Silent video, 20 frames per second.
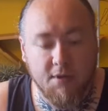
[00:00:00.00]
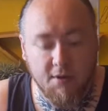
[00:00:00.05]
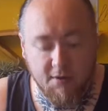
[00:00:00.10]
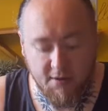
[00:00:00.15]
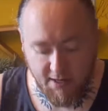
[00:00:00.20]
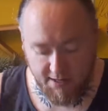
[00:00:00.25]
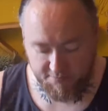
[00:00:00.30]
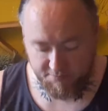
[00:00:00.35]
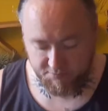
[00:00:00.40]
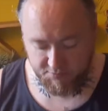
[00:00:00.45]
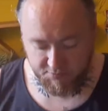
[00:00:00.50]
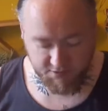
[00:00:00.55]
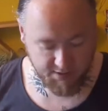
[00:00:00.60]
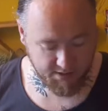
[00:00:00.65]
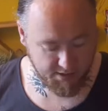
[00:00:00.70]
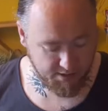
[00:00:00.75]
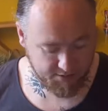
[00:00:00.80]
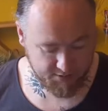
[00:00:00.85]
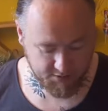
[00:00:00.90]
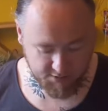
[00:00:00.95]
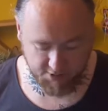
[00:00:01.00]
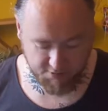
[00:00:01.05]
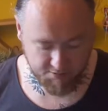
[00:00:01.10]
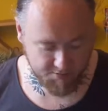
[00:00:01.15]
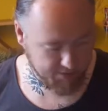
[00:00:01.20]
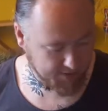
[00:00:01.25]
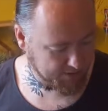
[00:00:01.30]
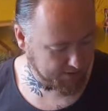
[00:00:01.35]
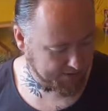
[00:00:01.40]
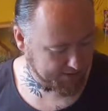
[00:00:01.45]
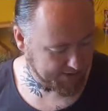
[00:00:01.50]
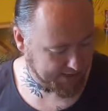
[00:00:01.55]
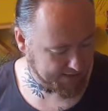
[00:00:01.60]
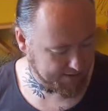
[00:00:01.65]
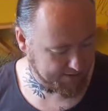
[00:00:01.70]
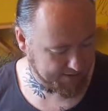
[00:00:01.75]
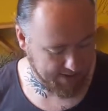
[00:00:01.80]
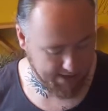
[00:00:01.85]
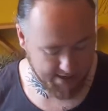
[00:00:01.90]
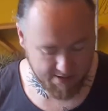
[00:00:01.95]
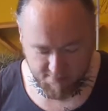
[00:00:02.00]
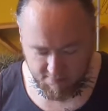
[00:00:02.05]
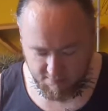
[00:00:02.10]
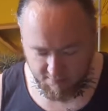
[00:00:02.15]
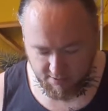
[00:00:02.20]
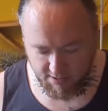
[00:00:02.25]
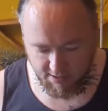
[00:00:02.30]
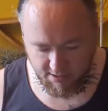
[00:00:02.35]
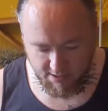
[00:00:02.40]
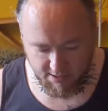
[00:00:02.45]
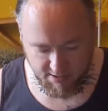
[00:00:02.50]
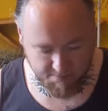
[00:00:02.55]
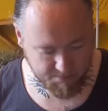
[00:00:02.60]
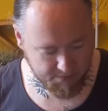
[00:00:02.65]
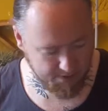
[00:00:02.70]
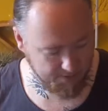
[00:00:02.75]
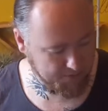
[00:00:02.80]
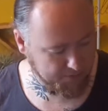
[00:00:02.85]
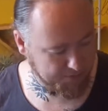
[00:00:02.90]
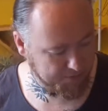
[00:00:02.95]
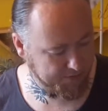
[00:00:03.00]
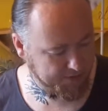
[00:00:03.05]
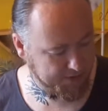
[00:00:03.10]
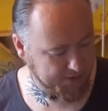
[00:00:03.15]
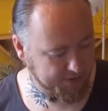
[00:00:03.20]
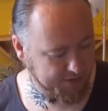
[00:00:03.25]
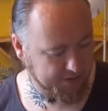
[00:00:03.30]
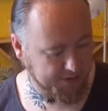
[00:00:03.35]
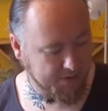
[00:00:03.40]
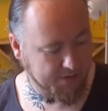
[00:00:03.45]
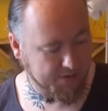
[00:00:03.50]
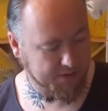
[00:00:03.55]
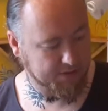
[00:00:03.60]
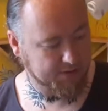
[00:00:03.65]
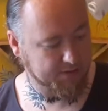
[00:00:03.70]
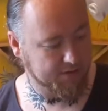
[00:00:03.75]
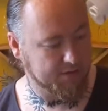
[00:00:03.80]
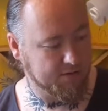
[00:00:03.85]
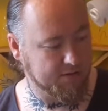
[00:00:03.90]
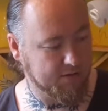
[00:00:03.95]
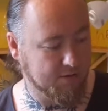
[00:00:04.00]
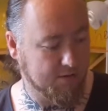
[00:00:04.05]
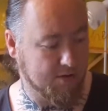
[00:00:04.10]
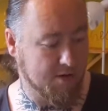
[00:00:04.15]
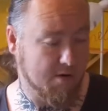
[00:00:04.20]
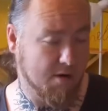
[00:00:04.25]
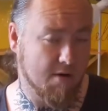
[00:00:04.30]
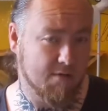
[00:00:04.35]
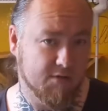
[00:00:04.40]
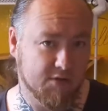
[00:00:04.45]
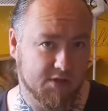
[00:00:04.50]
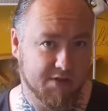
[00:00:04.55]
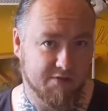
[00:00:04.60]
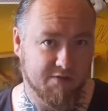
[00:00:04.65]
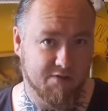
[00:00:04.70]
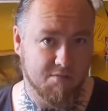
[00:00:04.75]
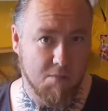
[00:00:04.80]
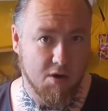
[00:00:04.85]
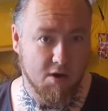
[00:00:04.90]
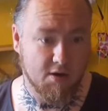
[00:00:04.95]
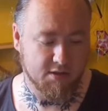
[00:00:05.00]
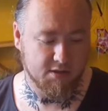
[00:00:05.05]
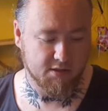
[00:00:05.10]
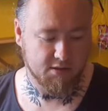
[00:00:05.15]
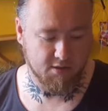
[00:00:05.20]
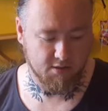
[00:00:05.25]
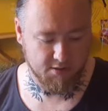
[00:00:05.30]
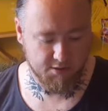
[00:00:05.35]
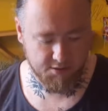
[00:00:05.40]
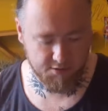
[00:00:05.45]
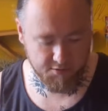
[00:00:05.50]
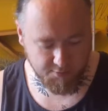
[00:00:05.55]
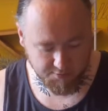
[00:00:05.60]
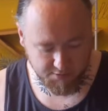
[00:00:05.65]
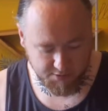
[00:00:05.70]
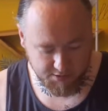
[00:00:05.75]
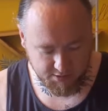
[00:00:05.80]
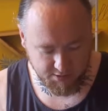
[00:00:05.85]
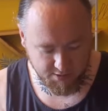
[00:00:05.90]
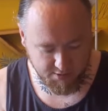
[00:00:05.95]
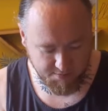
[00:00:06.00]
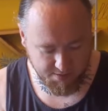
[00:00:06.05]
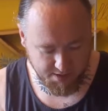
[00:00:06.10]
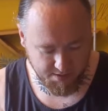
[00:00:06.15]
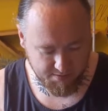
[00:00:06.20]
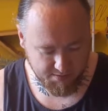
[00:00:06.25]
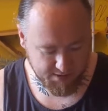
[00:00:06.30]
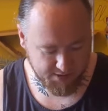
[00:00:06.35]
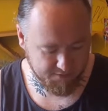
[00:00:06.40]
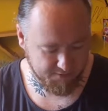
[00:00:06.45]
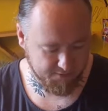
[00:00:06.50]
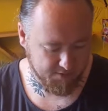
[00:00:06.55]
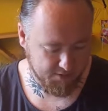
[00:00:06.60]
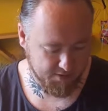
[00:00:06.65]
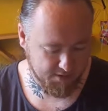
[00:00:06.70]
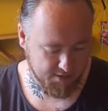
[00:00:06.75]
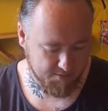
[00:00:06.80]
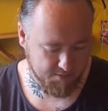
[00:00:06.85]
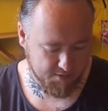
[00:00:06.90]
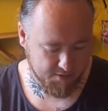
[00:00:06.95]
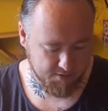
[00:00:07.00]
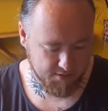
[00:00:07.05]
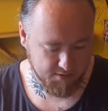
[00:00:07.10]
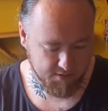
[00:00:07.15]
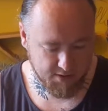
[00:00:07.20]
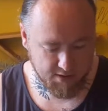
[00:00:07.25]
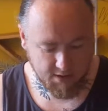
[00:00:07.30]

Okay, so those two are cut out now, and what we want to do is, well, obviously from my design, your design may be different, I'm going to